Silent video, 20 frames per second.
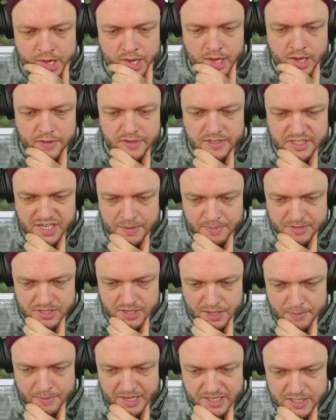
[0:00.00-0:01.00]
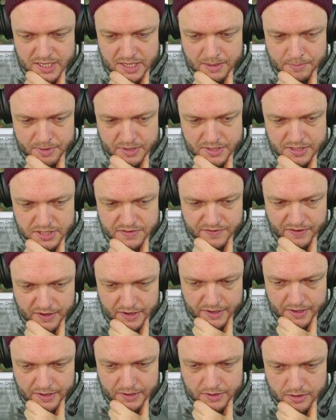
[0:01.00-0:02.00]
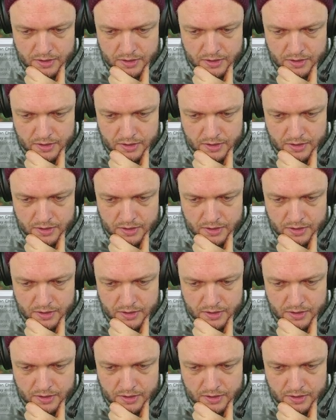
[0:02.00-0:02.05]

This keep is not amazing, but it's fine.